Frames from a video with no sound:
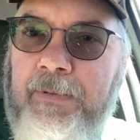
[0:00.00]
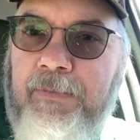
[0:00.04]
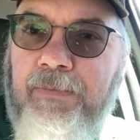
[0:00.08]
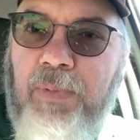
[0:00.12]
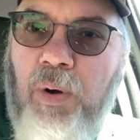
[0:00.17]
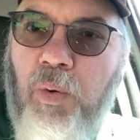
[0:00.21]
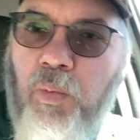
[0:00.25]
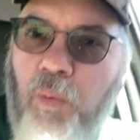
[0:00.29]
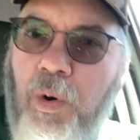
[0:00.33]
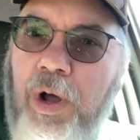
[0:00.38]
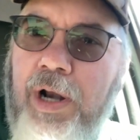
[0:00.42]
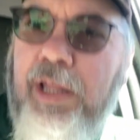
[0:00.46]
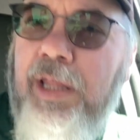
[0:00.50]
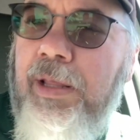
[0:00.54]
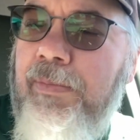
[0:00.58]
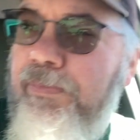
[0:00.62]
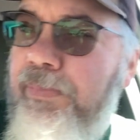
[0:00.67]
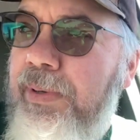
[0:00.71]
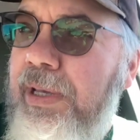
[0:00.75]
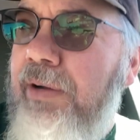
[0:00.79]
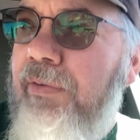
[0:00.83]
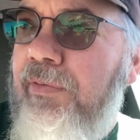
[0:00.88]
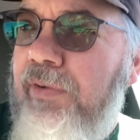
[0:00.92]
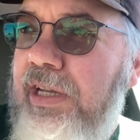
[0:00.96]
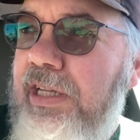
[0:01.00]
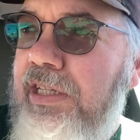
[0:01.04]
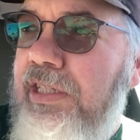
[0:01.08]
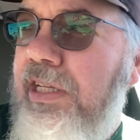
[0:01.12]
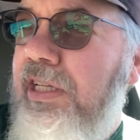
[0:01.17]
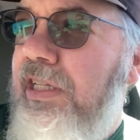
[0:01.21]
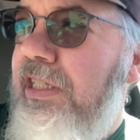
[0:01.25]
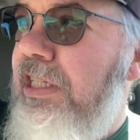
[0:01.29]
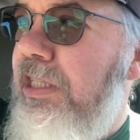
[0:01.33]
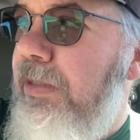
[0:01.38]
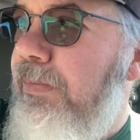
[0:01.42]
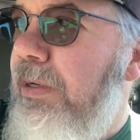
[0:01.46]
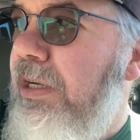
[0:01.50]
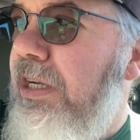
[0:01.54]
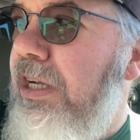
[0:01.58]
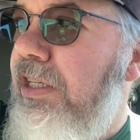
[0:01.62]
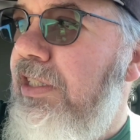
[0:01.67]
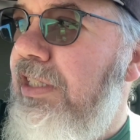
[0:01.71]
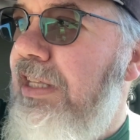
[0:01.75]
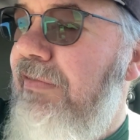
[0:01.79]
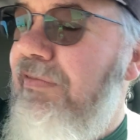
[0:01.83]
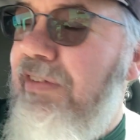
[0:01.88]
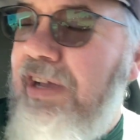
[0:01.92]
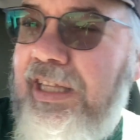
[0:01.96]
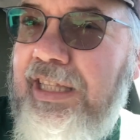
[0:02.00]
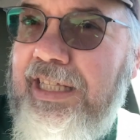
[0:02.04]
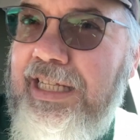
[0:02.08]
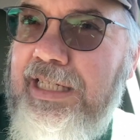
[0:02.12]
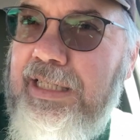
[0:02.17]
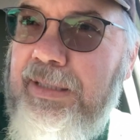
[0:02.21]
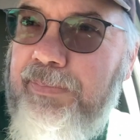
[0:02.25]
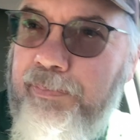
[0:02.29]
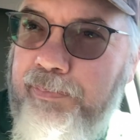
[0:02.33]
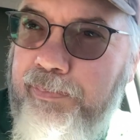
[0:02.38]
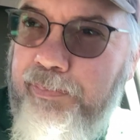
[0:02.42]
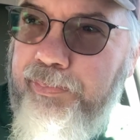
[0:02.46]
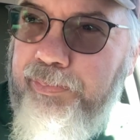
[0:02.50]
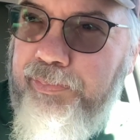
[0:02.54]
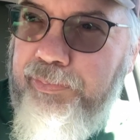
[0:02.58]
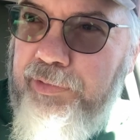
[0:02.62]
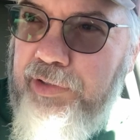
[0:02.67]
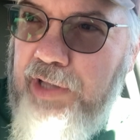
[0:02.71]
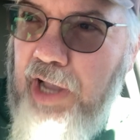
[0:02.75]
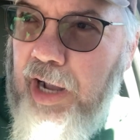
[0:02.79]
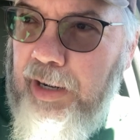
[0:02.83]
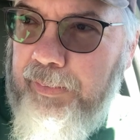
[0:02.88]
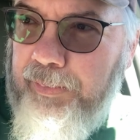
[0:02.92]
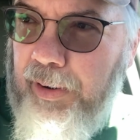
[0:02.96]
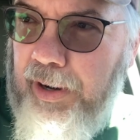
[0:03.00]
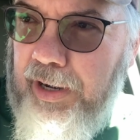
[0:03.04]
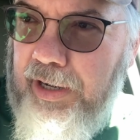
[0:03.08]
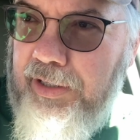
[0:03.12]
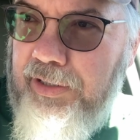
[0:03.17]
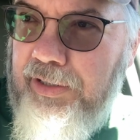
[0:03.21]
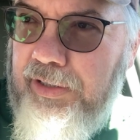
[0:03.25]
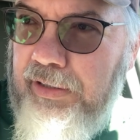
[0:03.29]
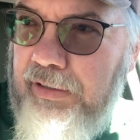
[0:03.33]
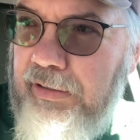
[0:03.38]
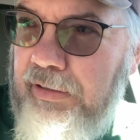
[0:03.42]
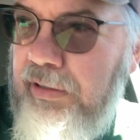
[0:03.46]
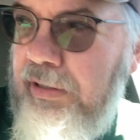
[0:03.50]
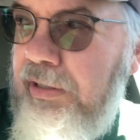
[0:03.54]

But one of the big reasons is because they've got these dog parks.